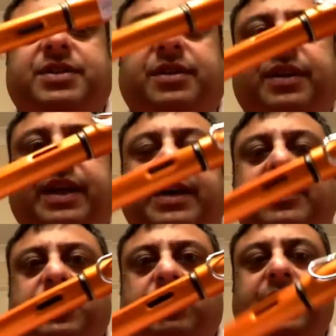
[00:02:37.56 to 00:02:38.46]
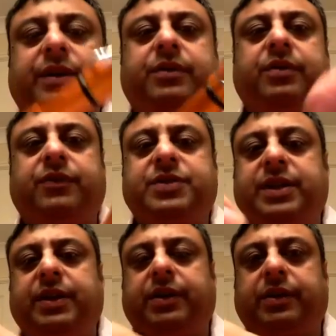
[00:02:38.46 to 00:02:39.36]
nothing else written.
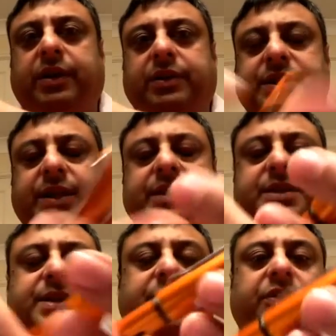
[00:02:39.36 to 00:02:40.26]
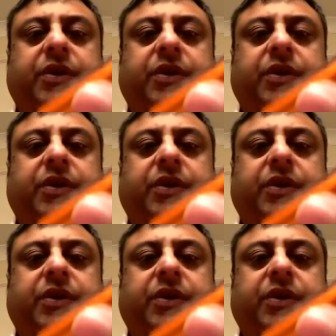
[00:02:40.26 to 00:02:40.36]
Obviously I'll take this sticker